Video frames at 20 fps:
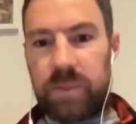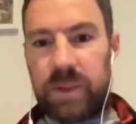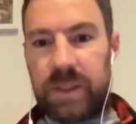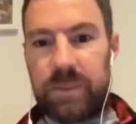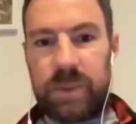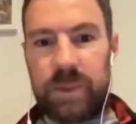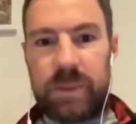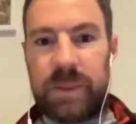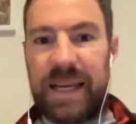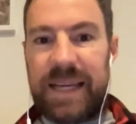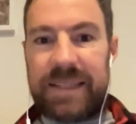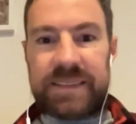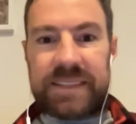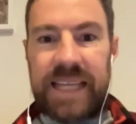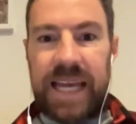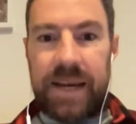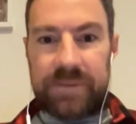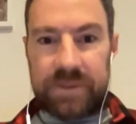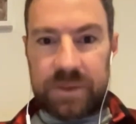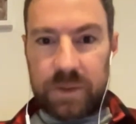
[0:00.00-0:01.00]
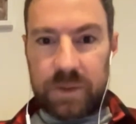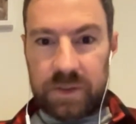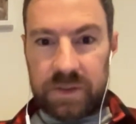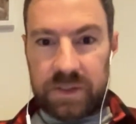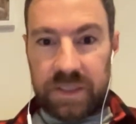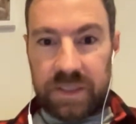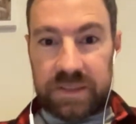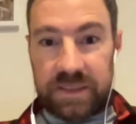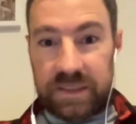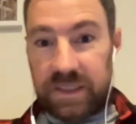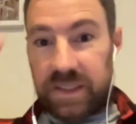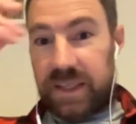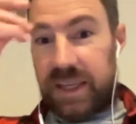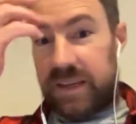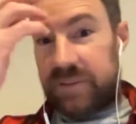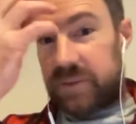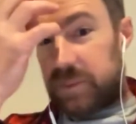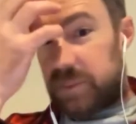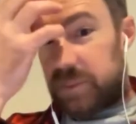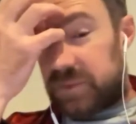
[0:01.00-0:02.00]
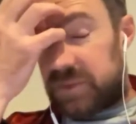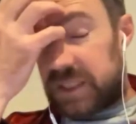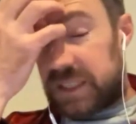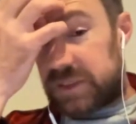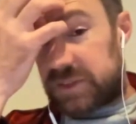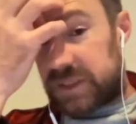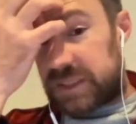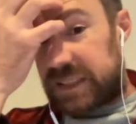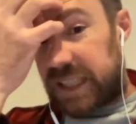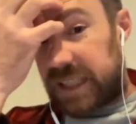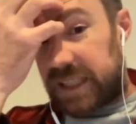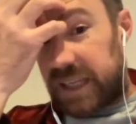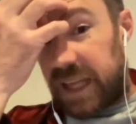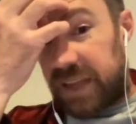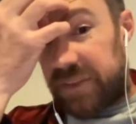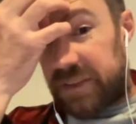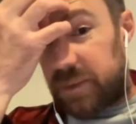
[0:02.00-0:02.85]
We actually haven't organized it though, have we? We've literally done nothing.